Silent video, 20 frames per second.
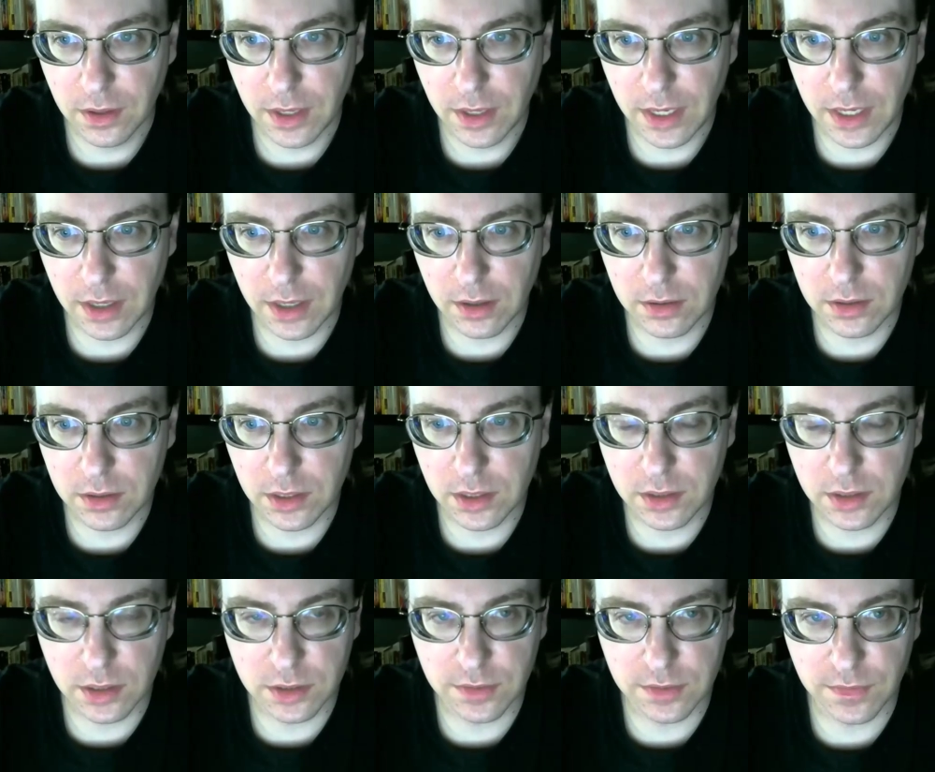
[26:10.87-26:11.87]
and it
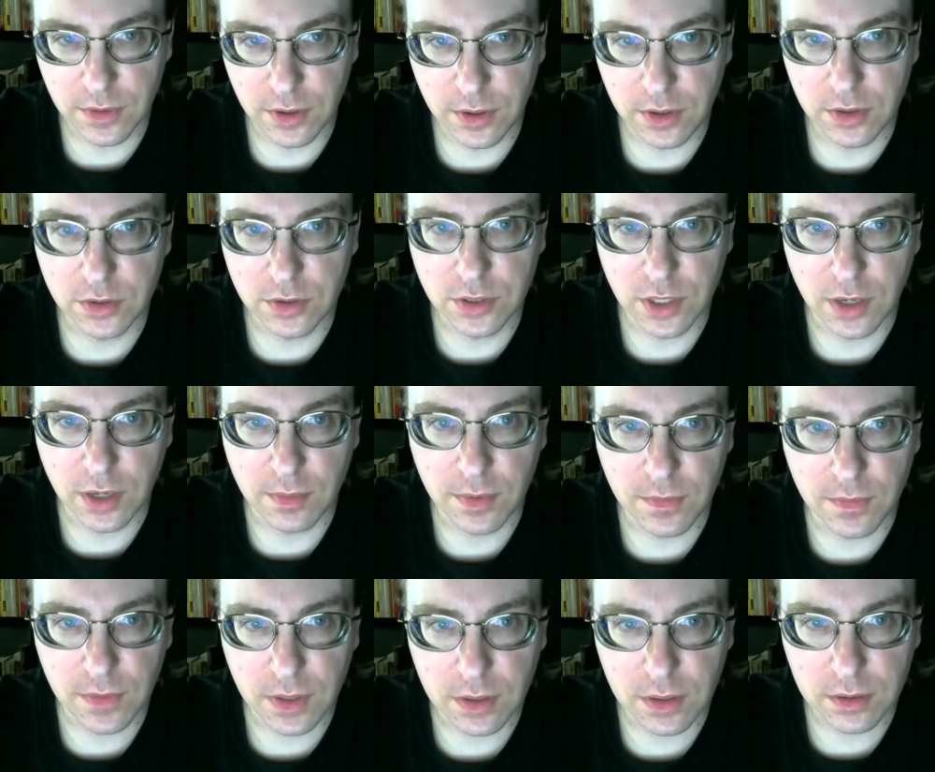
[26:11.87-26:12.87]
does a very good job
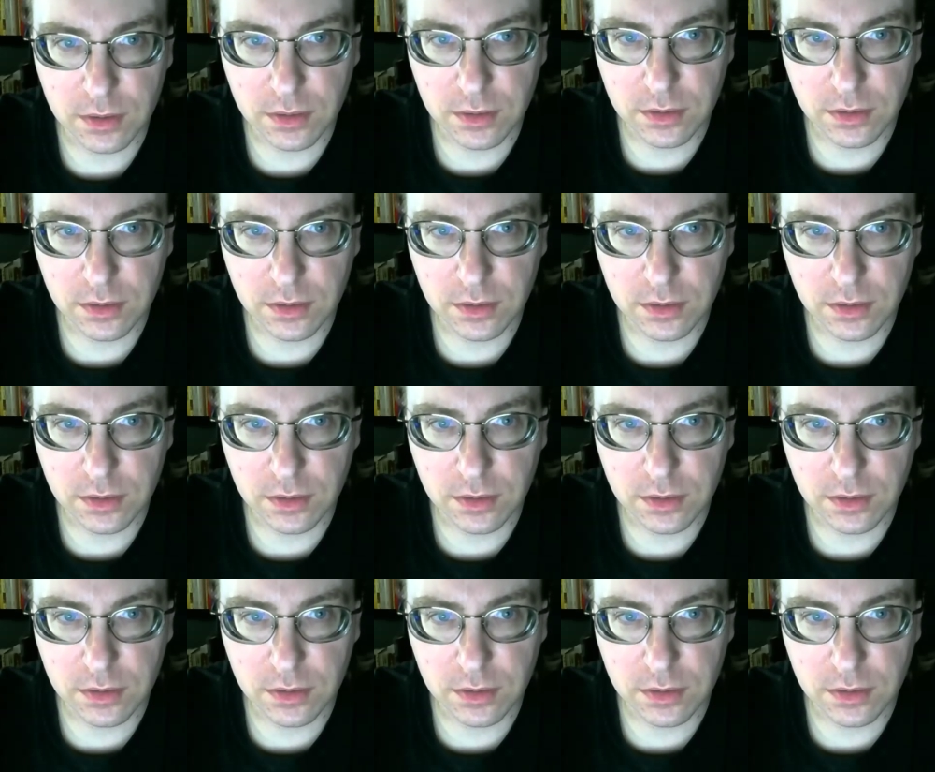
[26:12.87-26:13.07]
of it.